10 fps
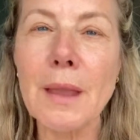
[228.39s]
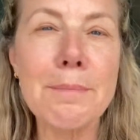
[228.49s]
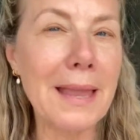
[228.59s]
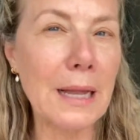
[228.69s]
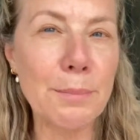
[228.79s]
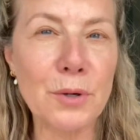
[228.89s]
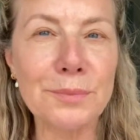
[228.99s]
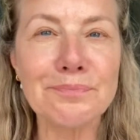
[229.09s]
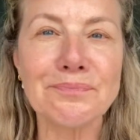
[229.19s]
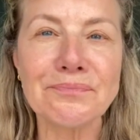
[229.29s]
makeup
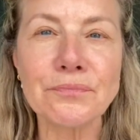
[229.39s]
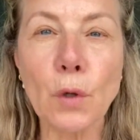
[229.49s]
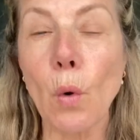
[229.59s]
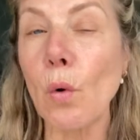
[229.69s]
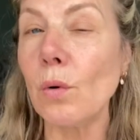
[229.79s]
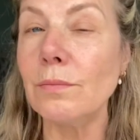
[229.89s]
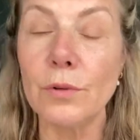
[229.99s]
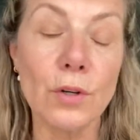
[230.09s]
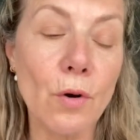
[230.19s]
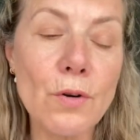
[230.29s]
on, or
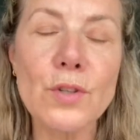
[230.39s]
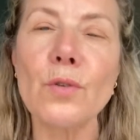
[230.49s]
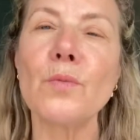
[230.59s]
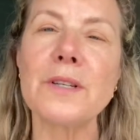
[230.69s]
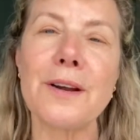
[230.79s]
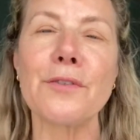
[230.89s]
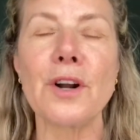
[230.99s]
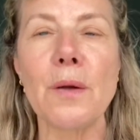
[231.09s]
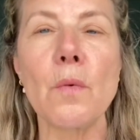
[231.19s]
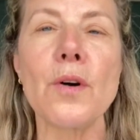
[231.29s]
not, or
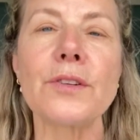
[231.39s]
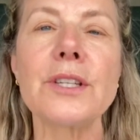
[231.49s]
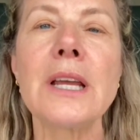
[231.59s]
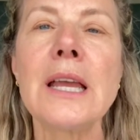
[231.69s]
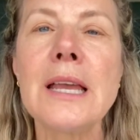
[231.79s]
whatever I want.